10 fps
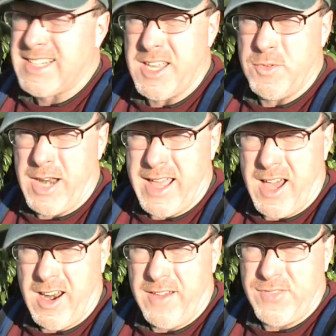Tell you, when I
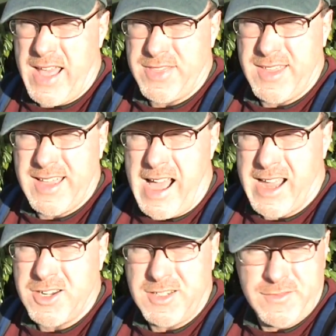got off that thing,
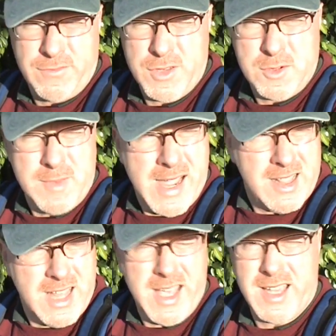I couldn't feel
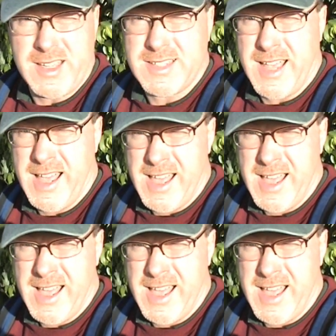my legs,